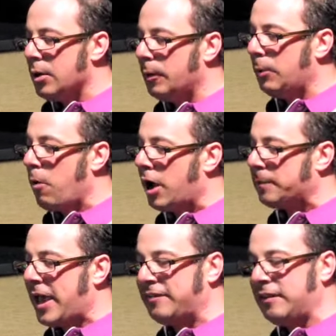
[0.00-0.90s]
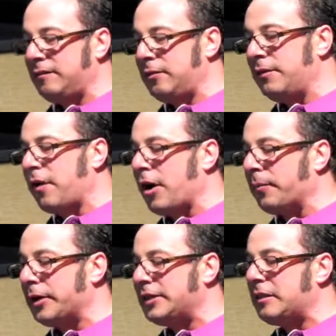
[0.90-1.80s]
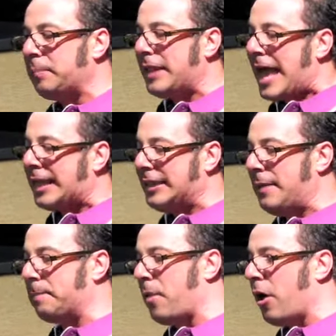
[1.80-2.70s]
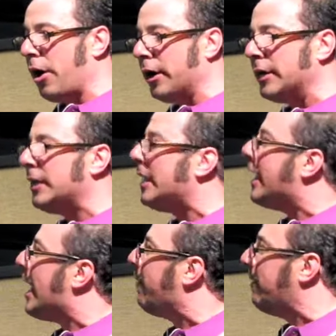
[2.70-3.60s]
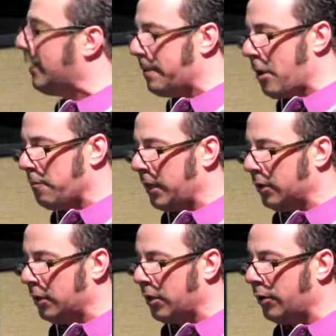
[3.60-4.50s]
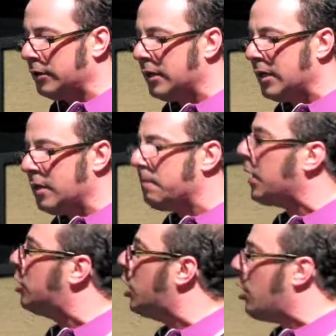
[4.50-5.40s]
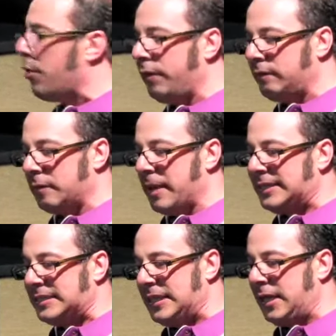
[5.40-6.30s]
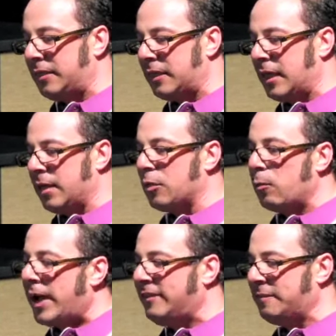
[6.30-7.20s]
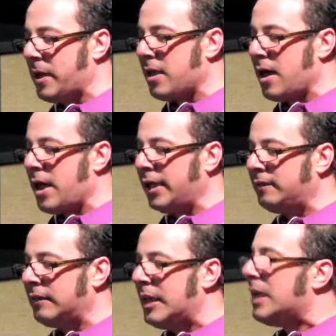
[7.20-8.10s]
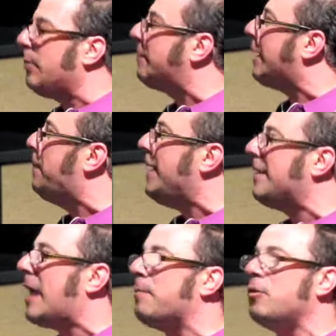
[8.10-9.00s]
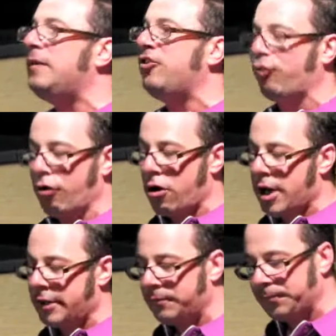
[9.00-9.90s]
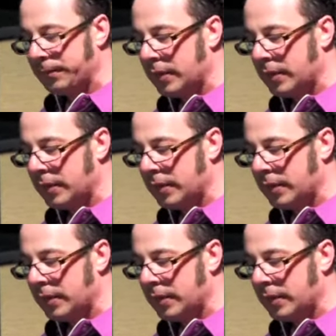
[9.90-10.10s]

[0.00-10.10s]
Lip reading: We walked past a suit of armor into the black-lit bar. Everything about me glowed. My clothes, my teeth, the whites of my eyes. It was like being in that movie Tron.